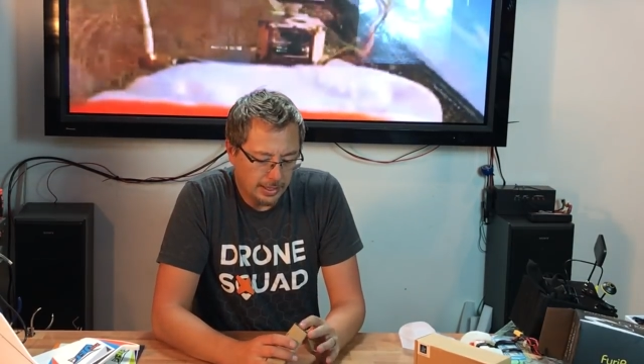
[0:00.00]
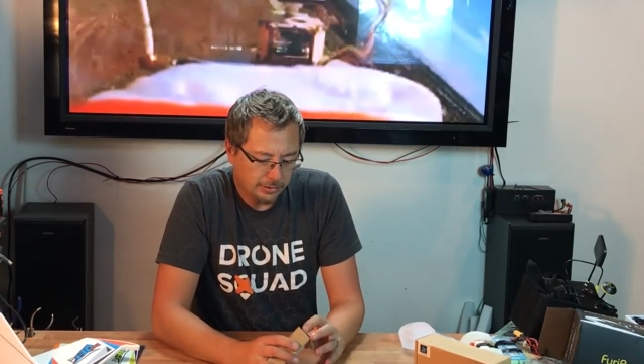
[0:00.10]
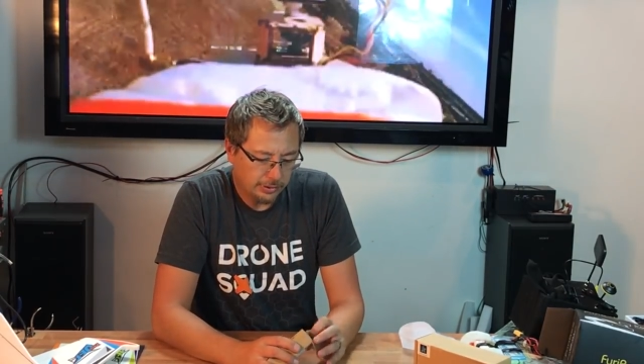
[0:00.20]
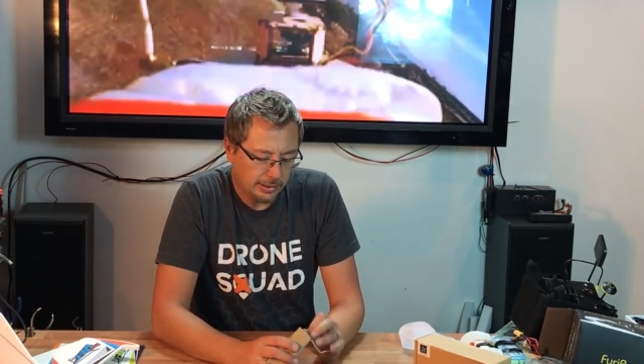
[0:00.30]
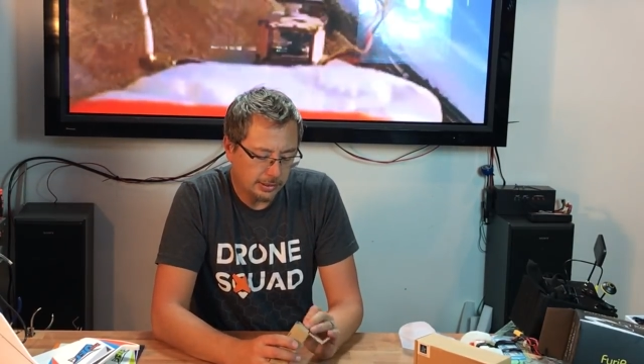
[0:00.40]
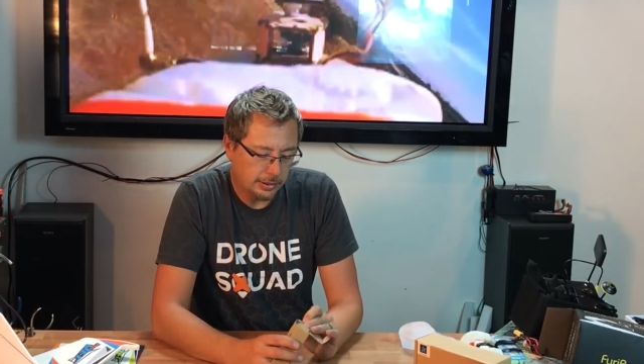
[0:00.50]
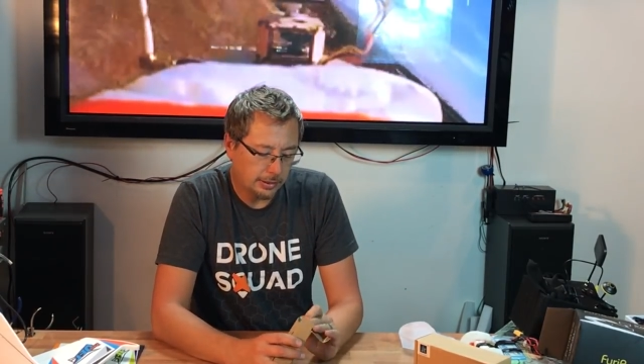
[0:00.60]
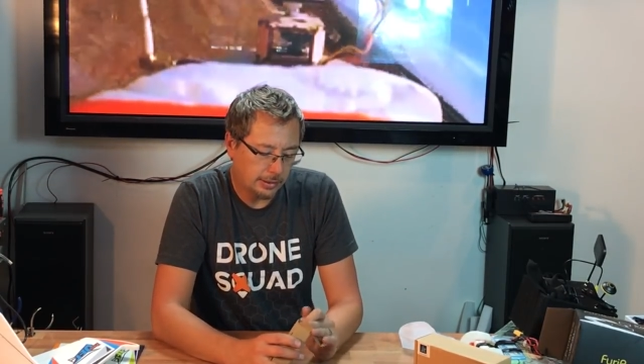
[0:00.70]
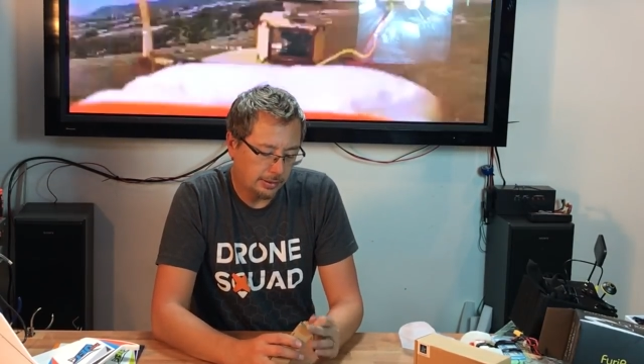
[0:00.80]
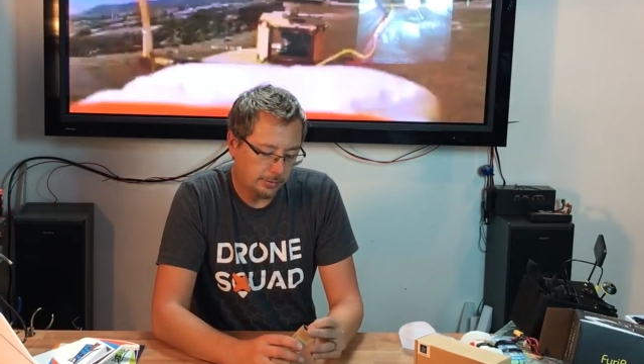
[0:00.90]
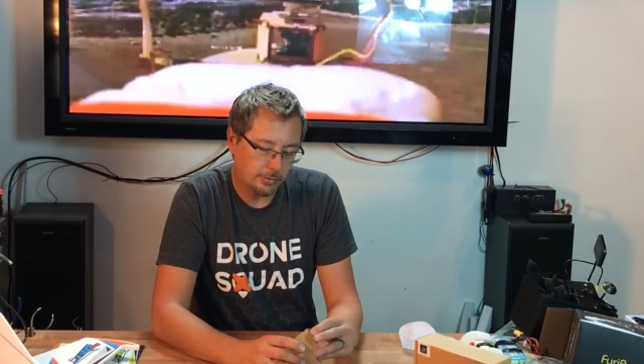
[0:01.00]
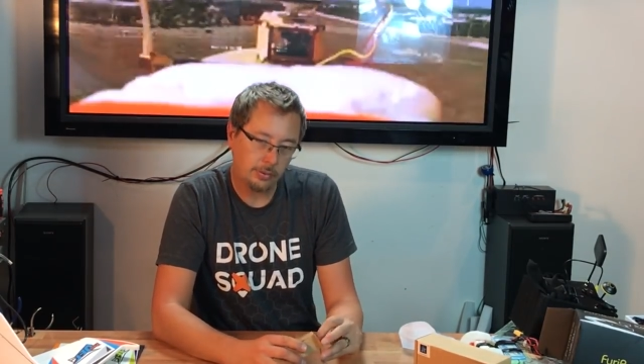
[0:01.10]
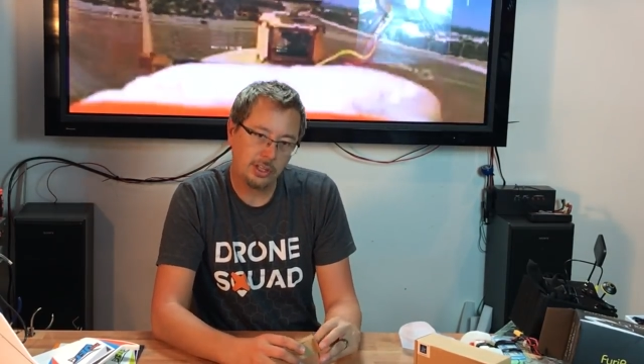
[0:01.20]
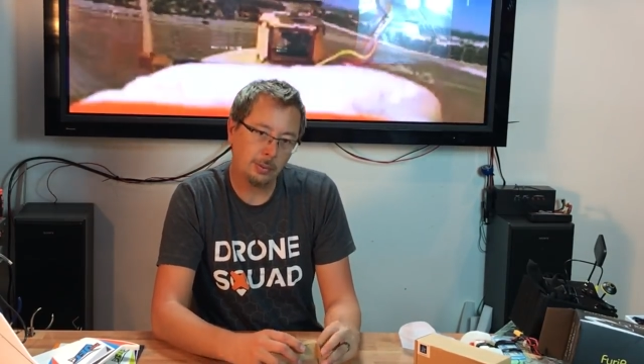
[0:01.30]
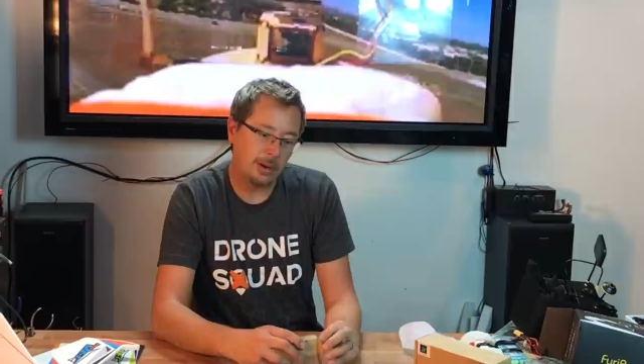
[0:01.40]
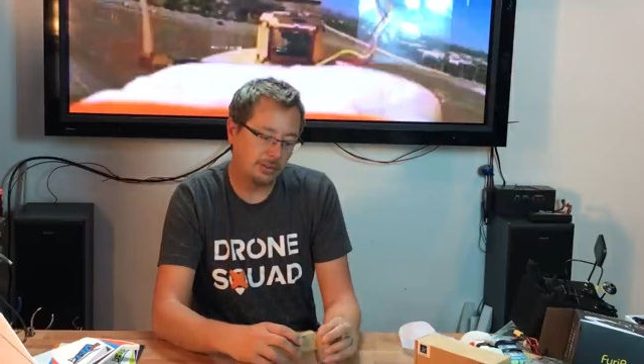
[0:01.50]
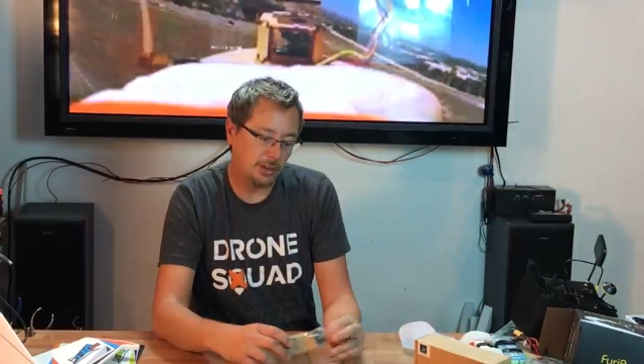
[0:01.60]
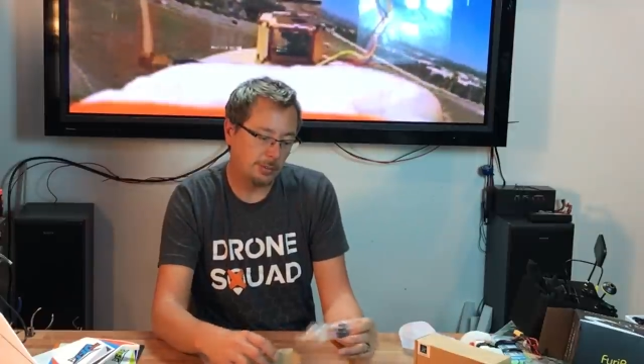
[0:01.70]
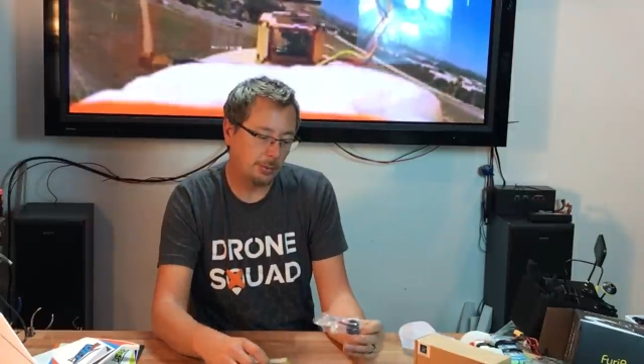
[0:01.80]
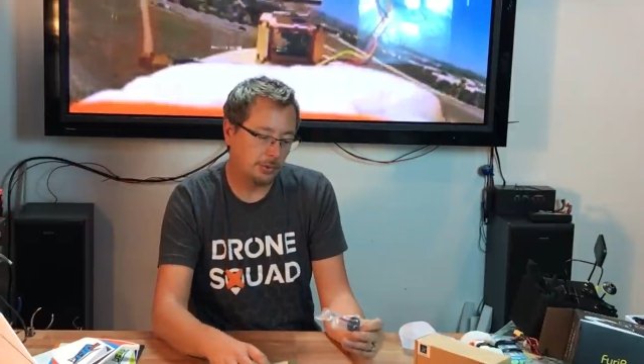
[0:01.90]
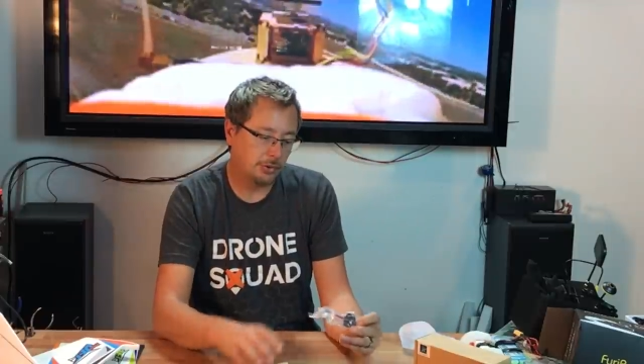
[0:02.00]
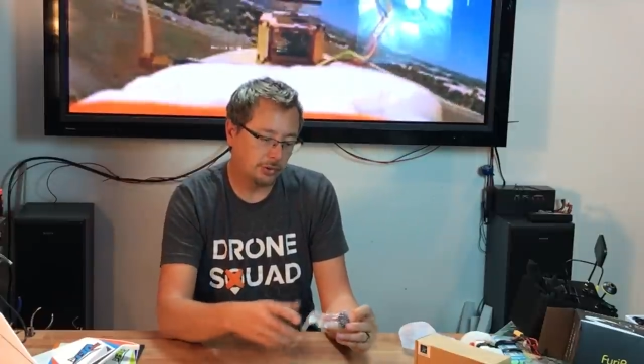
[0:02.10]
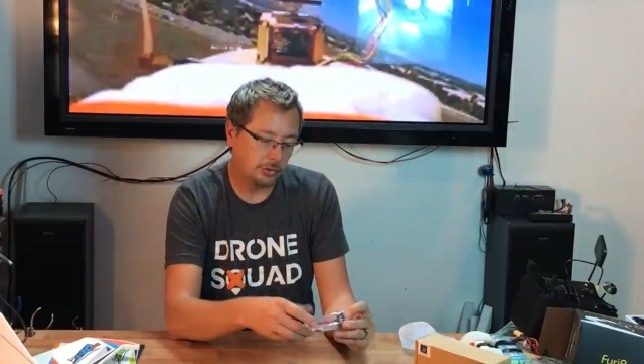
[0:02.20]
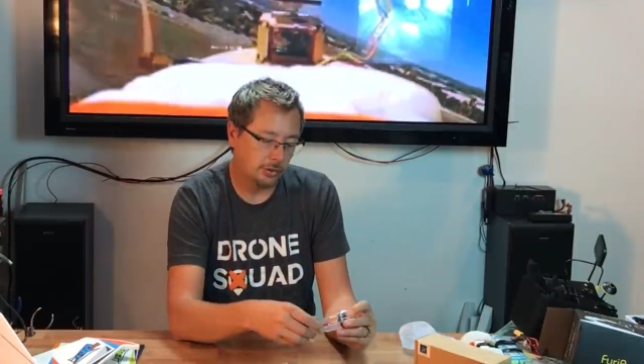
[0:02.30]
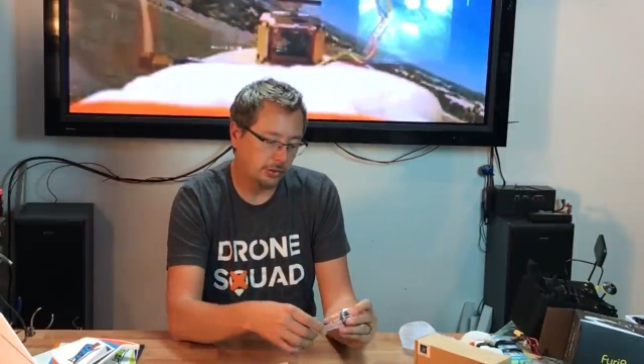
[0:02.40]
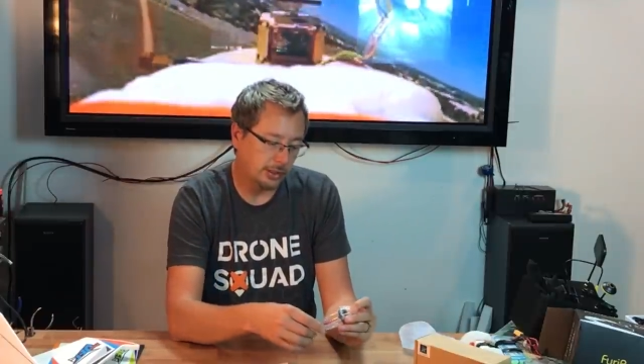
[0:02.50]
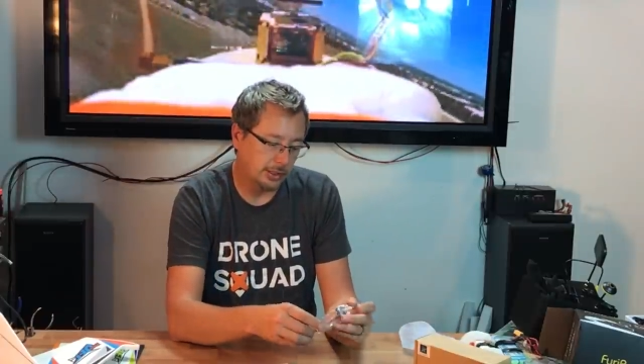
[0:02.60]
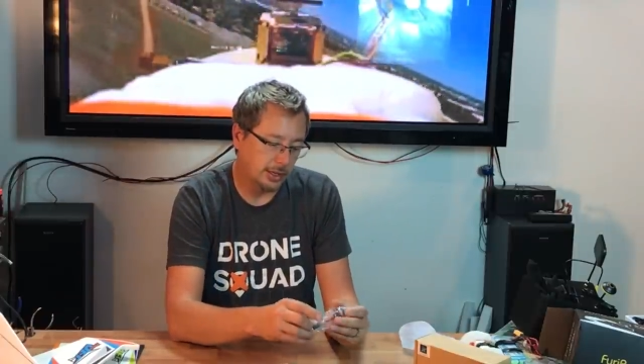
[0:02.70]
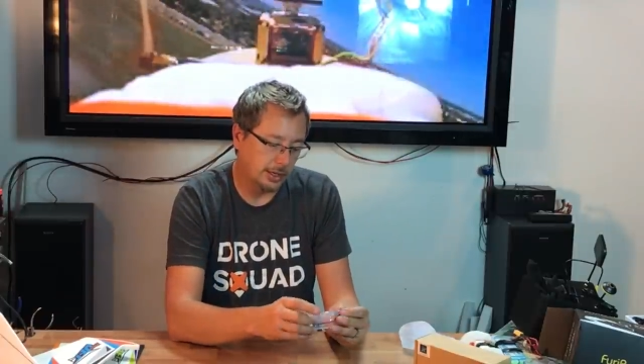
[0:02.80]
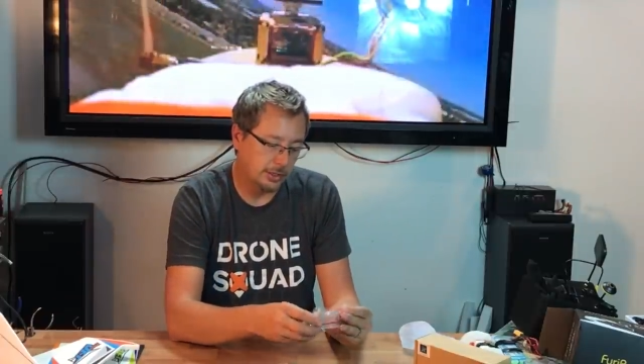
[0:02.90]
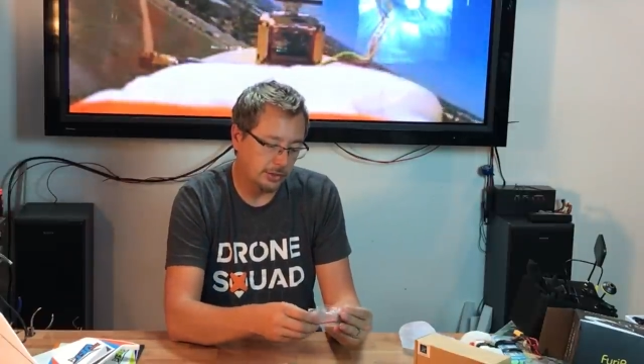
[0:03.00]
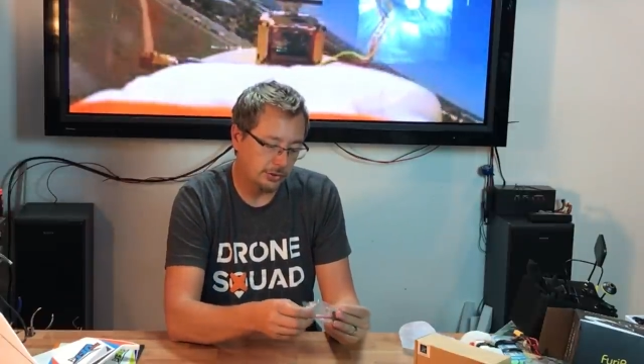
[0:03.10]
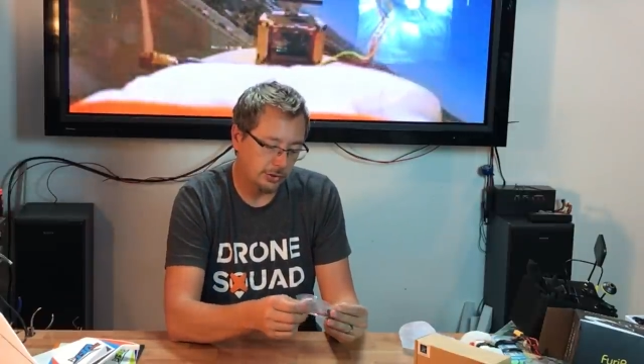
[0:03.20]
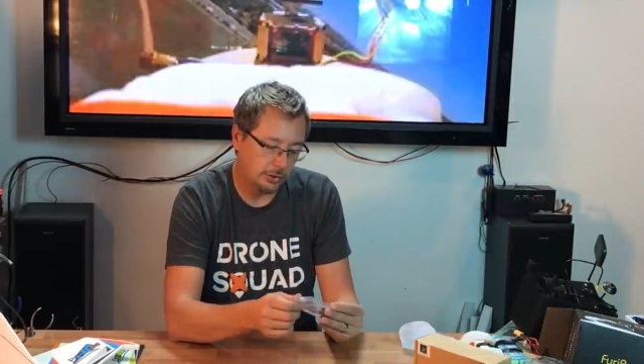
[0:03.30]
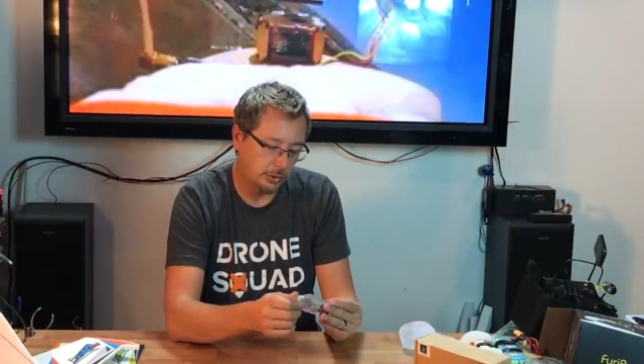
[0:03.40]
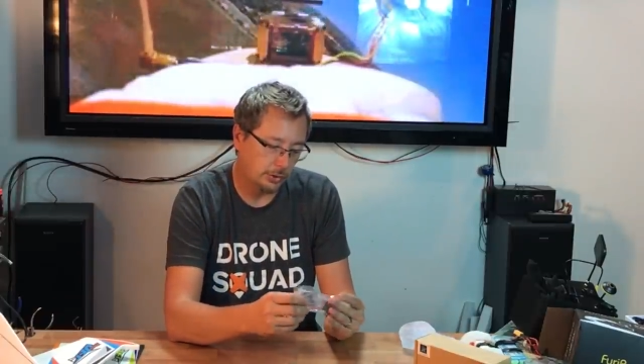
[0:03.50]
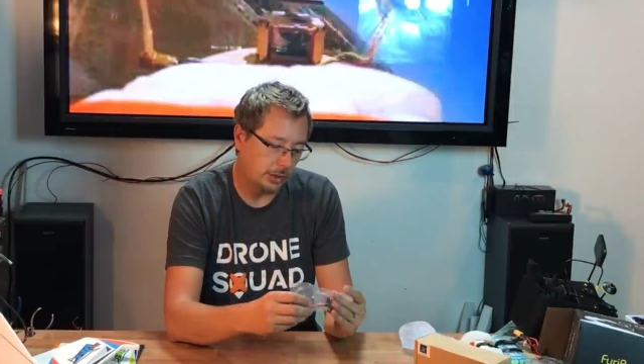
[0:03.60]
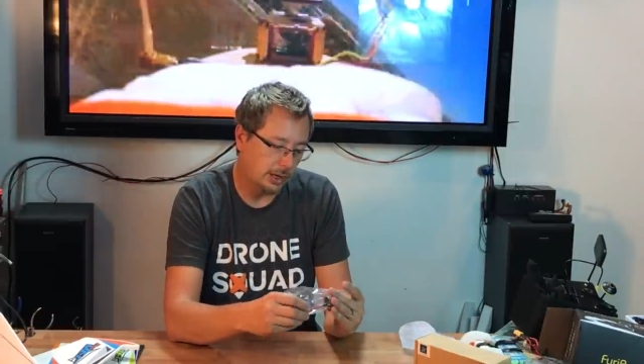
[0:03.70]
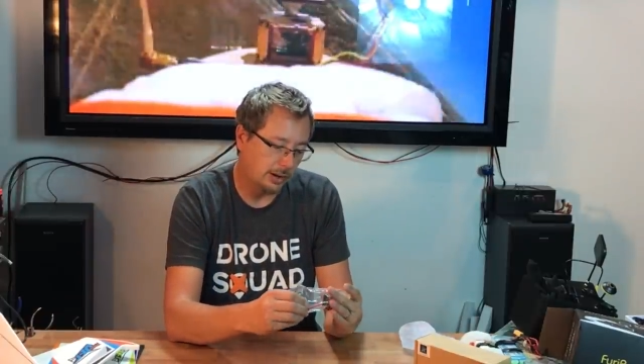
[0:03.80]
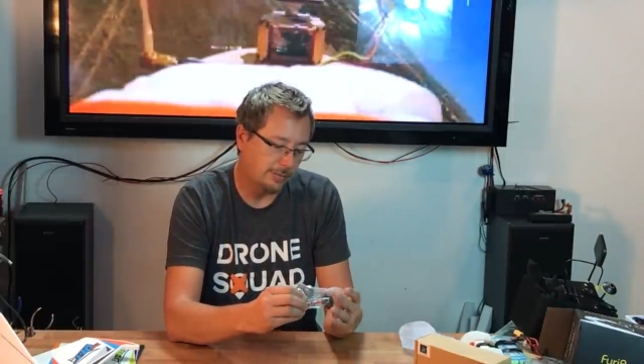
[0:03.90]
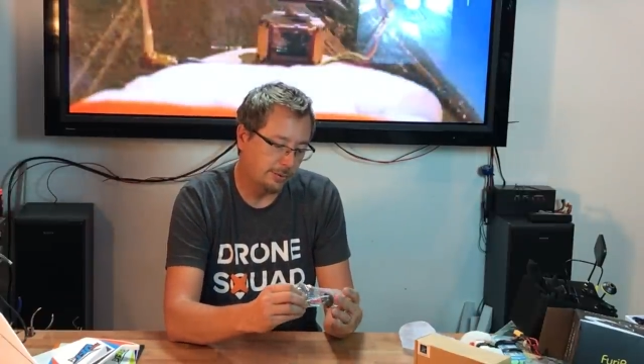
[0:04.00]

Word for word: last thing that the, that GearBest sent me was just looks like an additional uh,